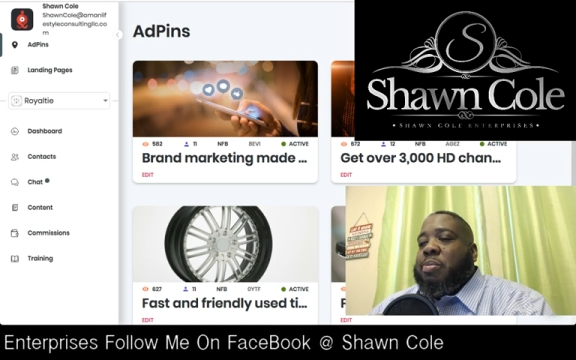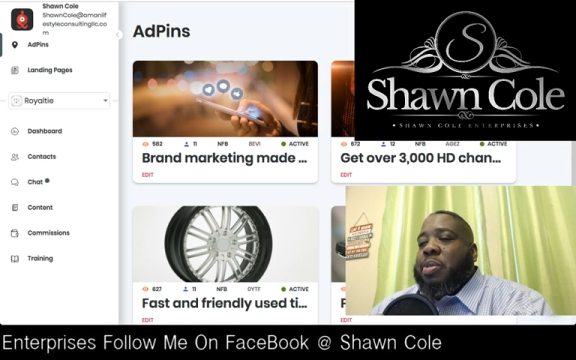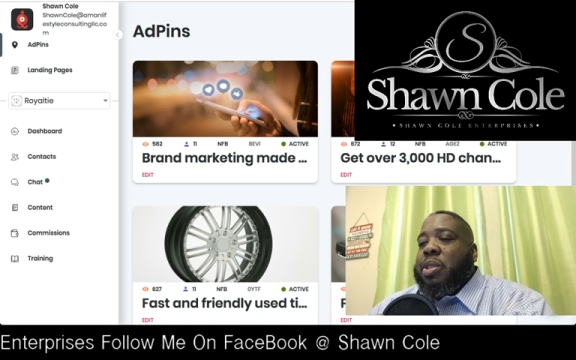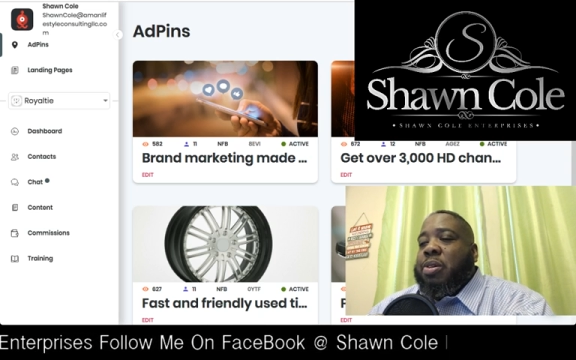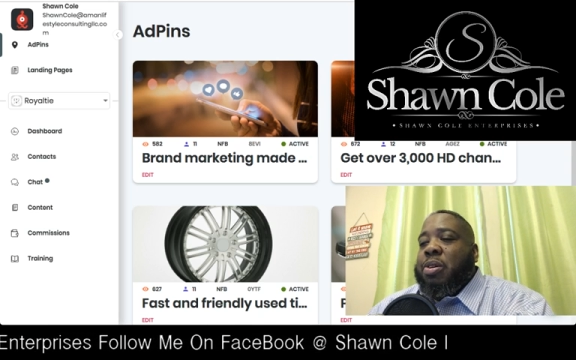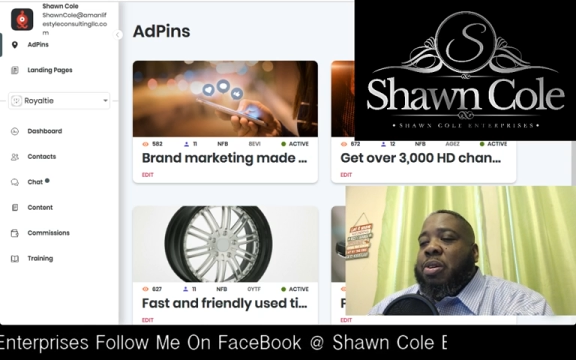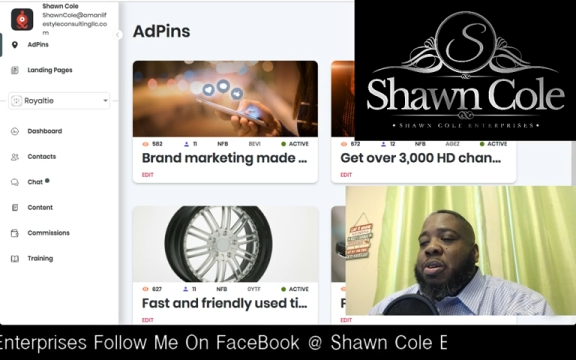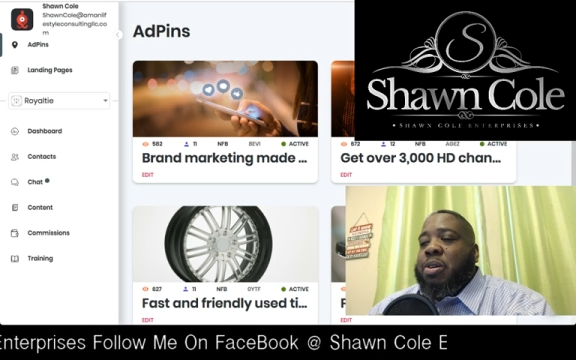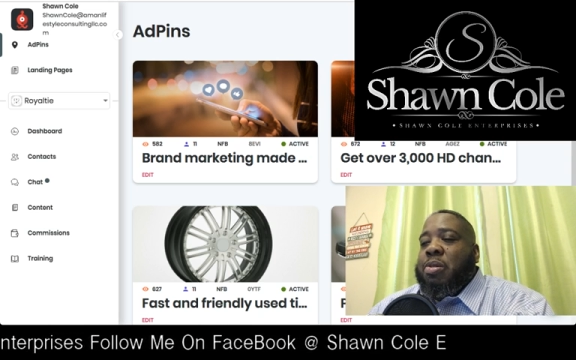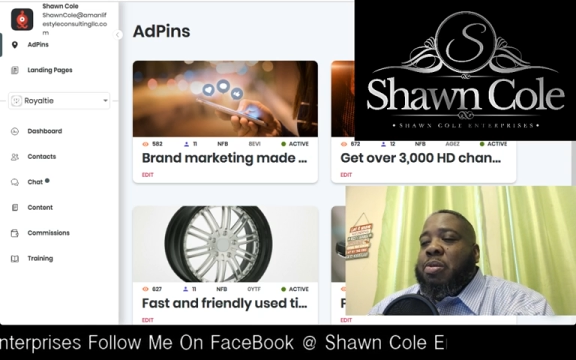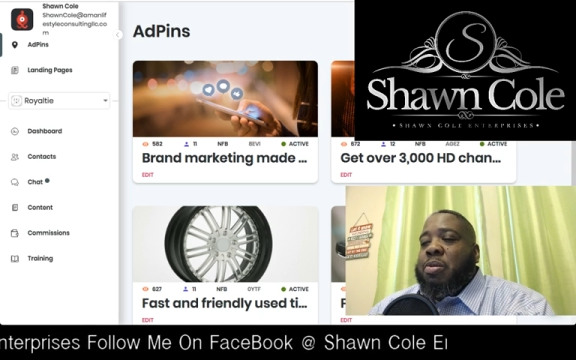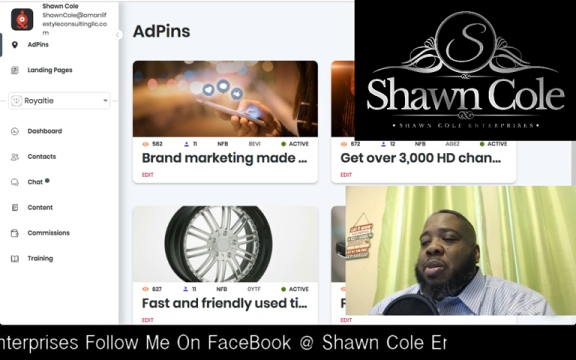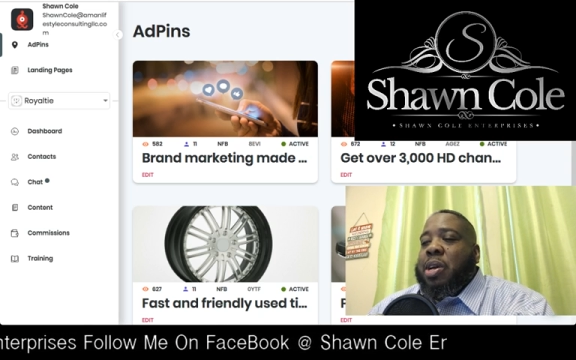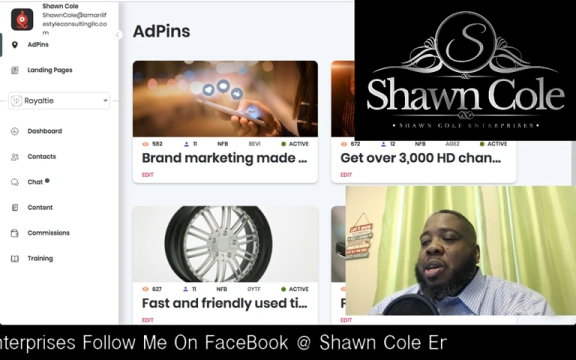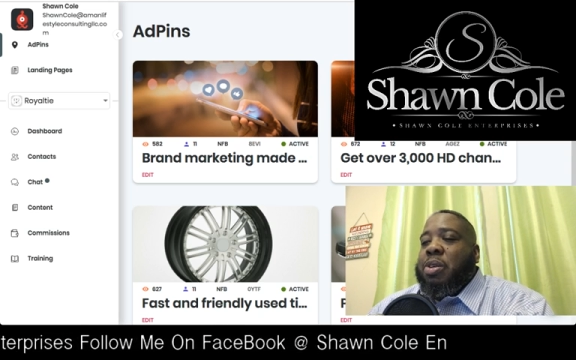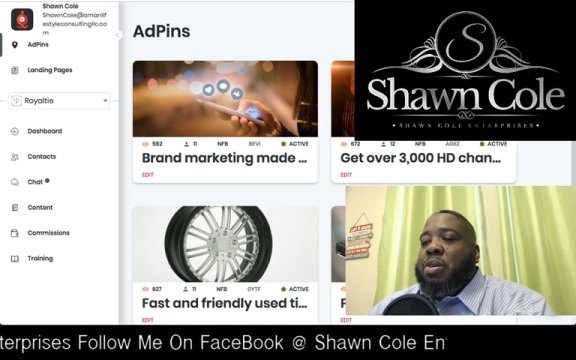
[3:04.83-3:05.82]
you could dig
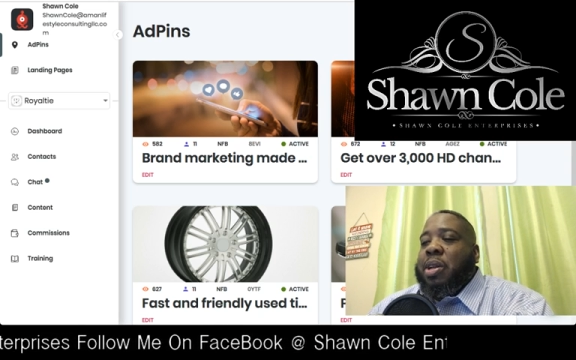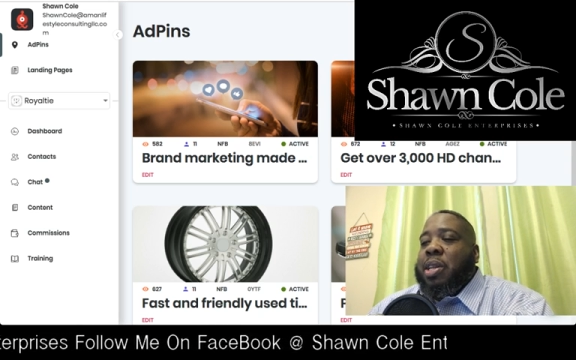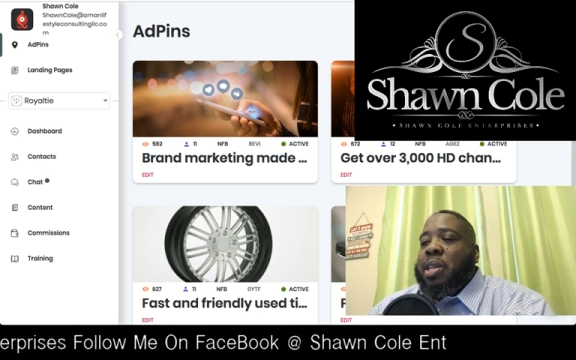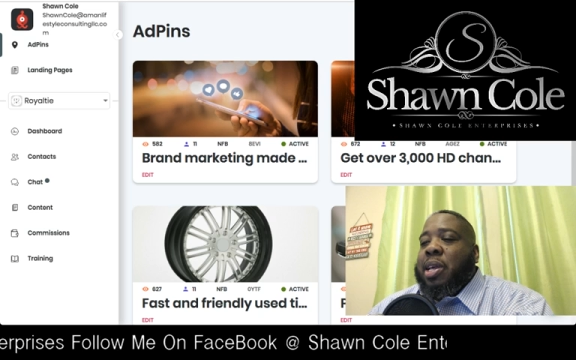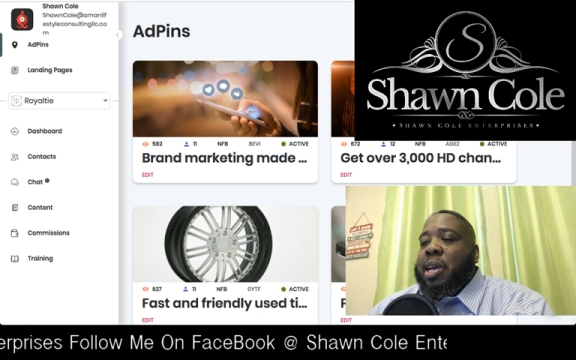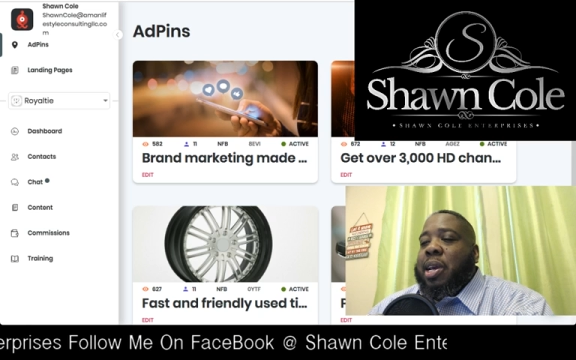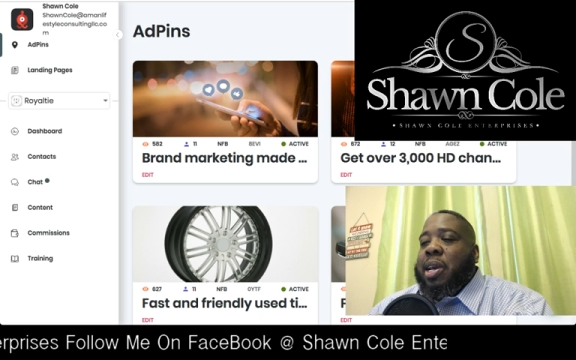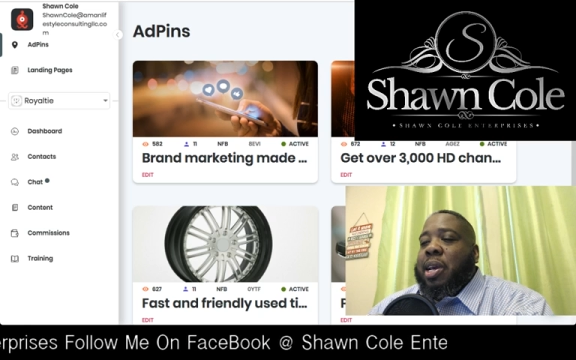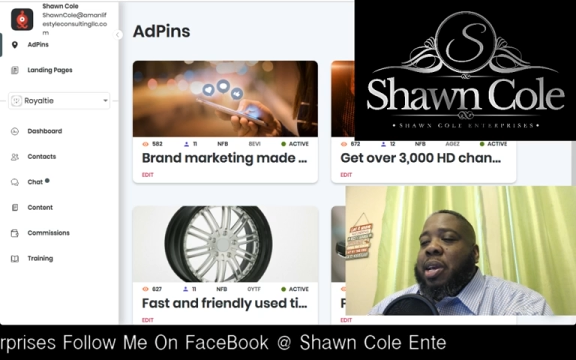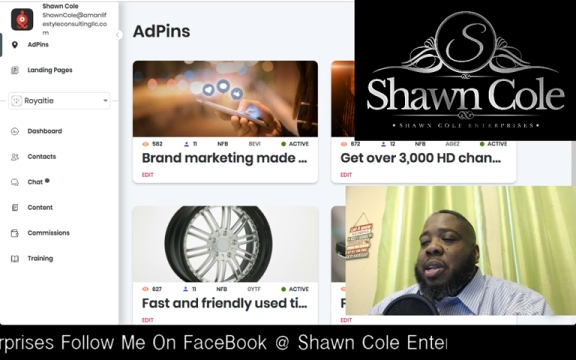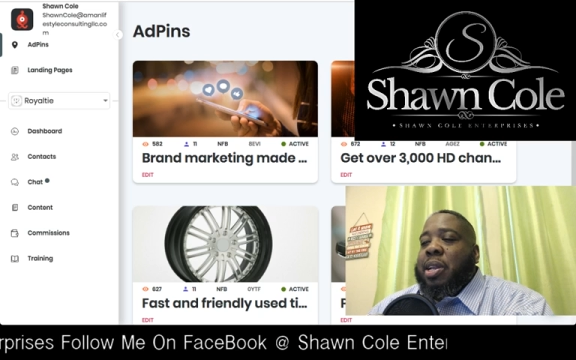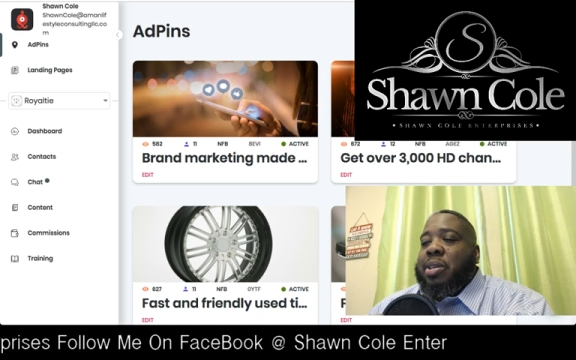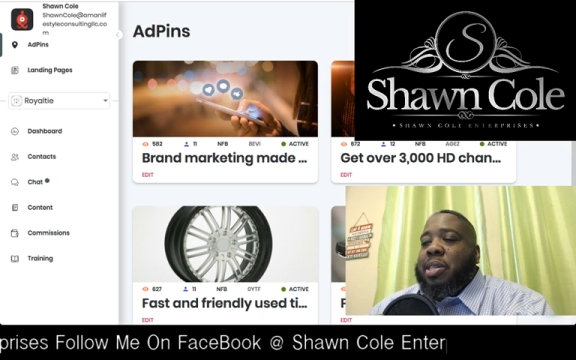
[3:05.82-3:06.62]
in, you could